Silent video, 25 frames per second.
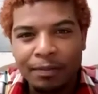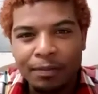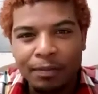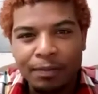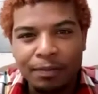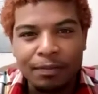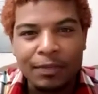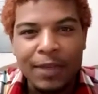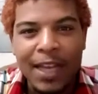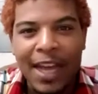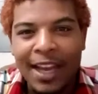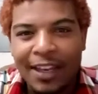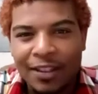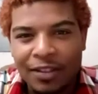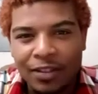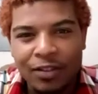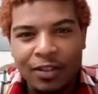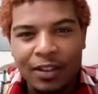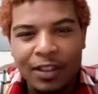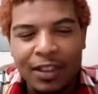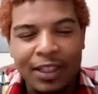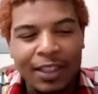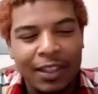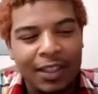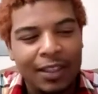
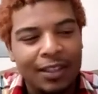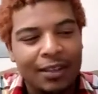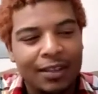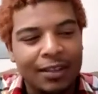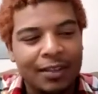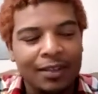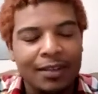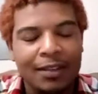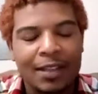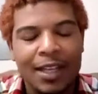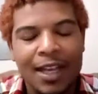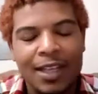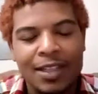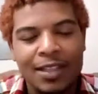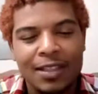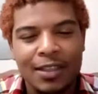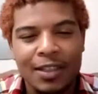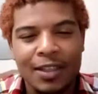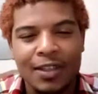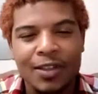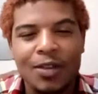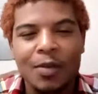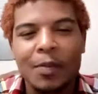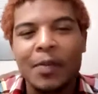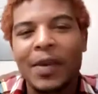Naturally, that's the
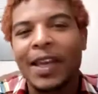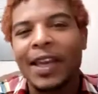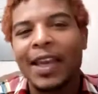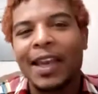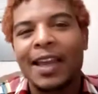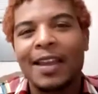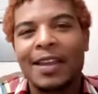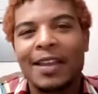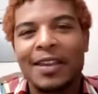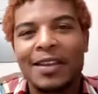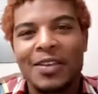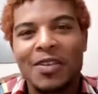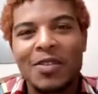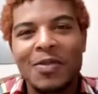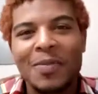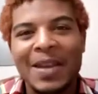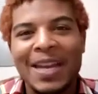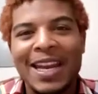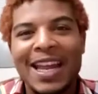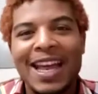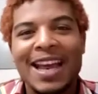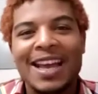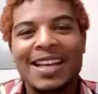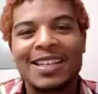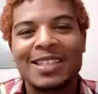human
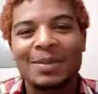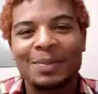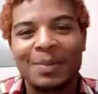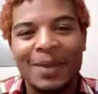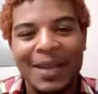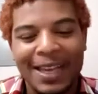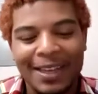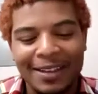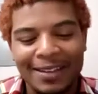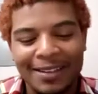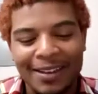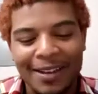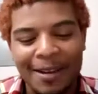aspect.